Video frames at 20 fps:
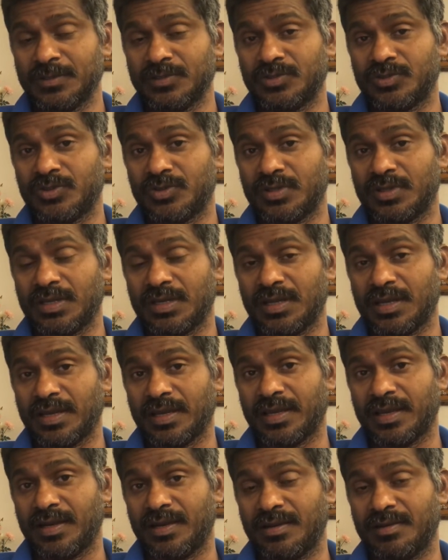so that i
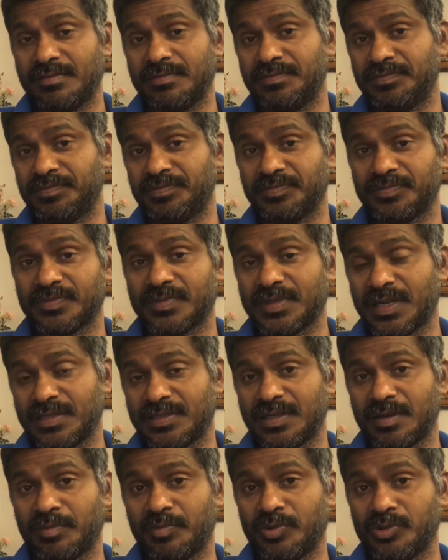can let's
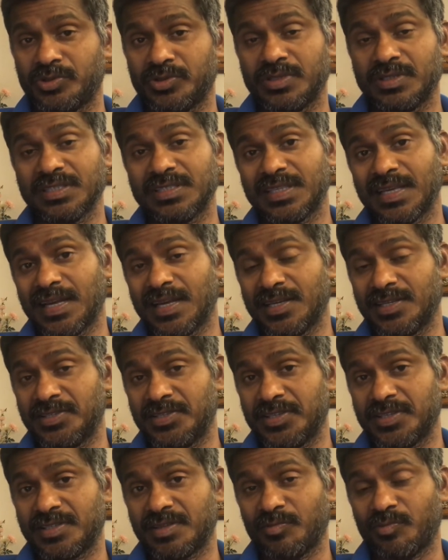say push this
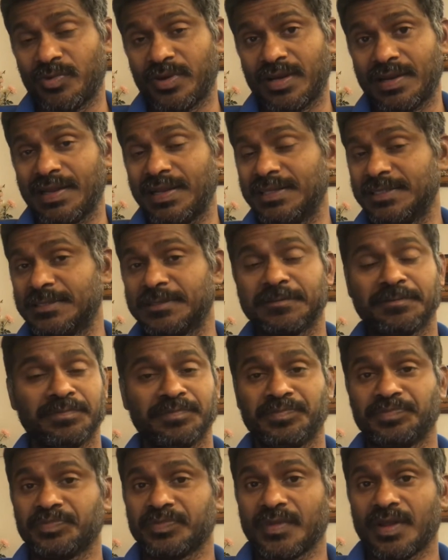energy somewhere else
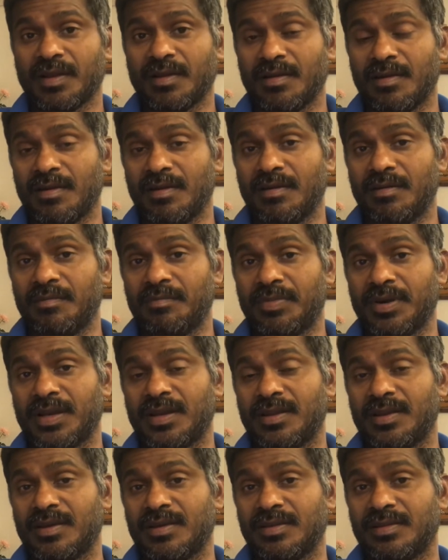
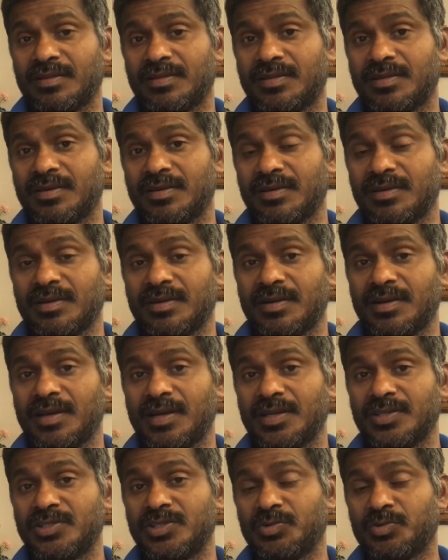but the
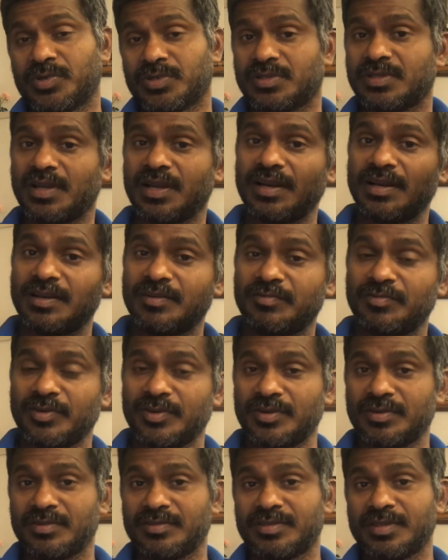energy was silent
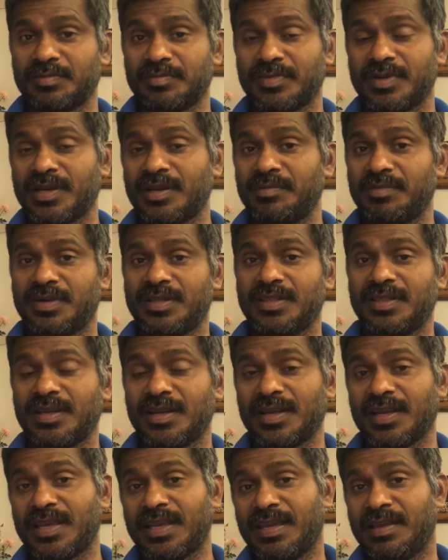for some time and
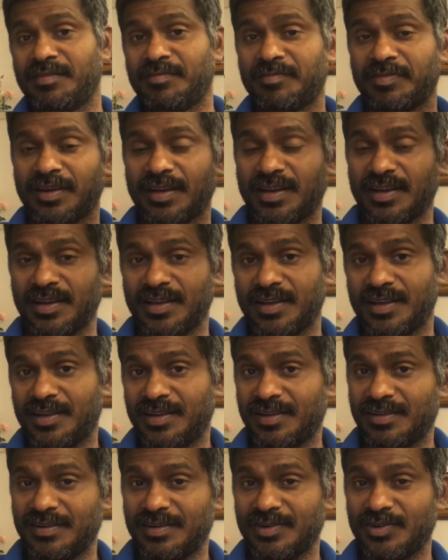then again finally
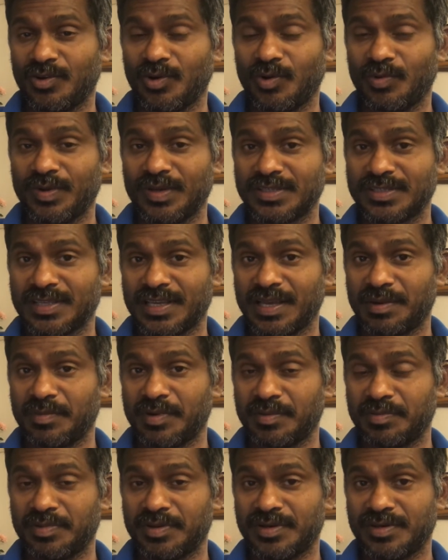it always came
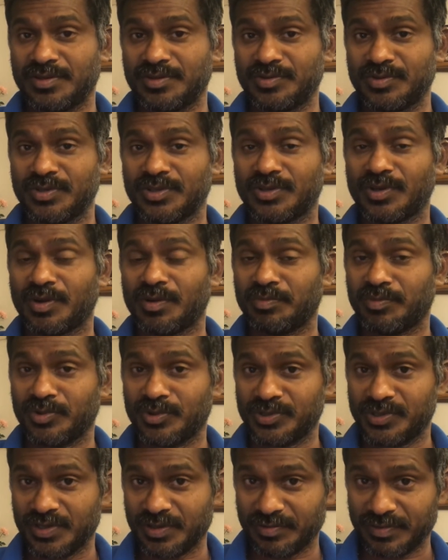up to the top
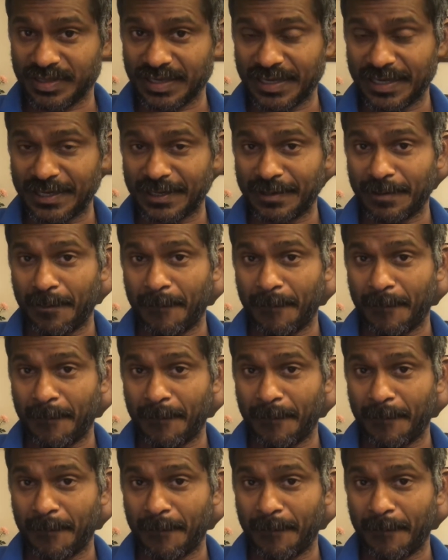portion of the head